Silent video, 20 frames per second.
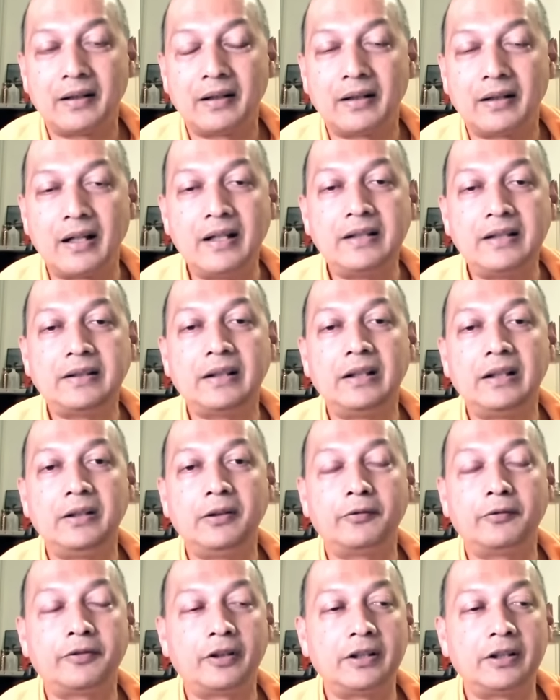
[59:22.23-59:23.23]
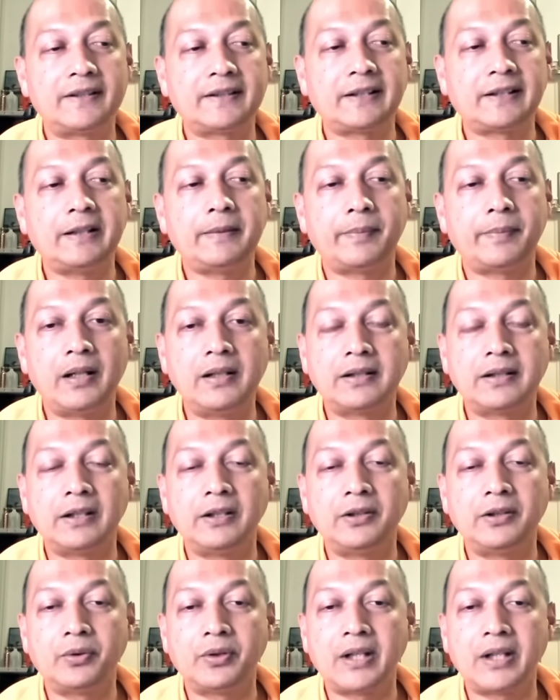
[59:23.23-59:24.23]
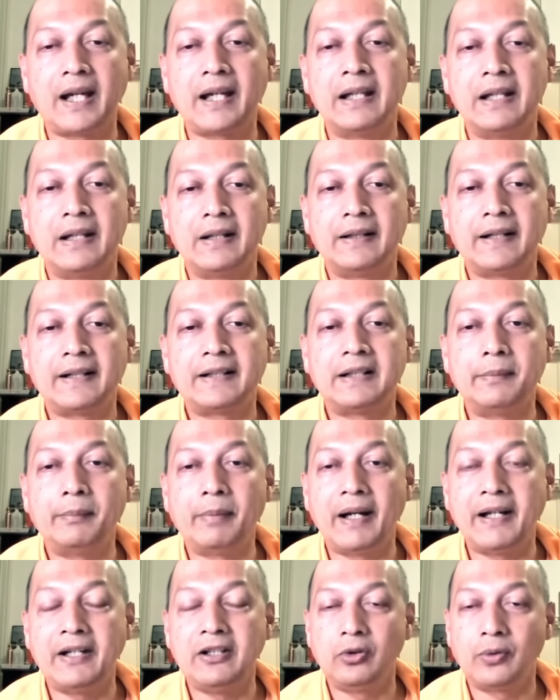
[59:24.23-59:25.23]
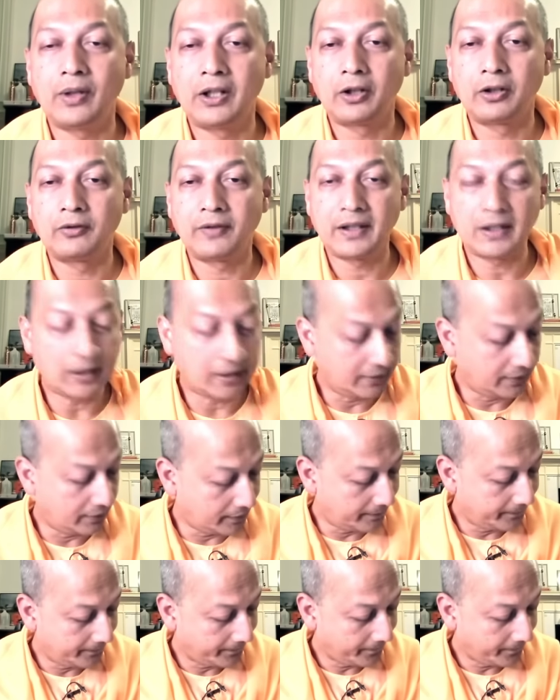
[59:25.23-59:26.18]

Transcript: Until you fall asleep, until you die, let the mind dwell on Vedanta.